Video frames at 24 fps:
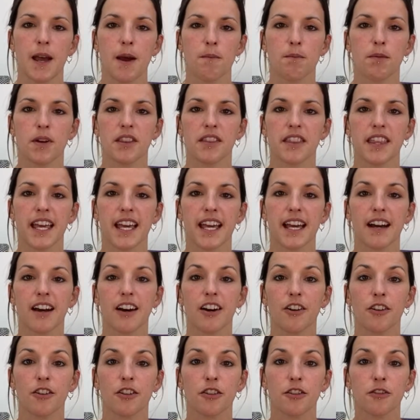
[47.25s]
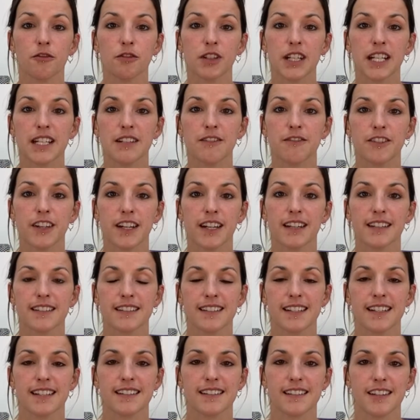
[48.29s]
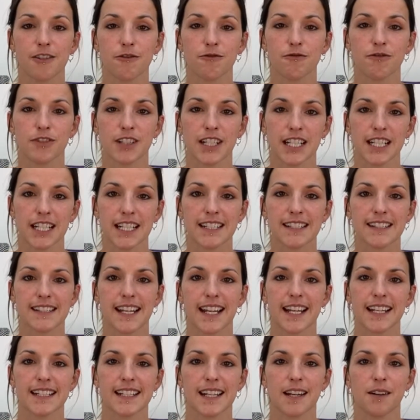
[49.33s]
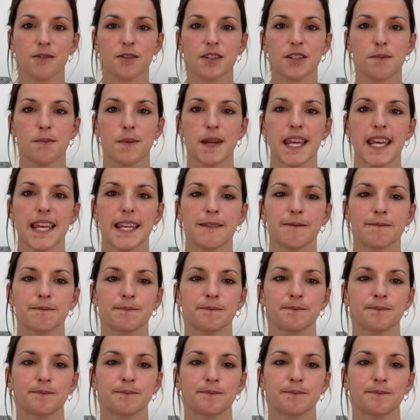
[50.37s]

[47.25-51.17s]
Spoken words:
but there are three verses that really stand out to me.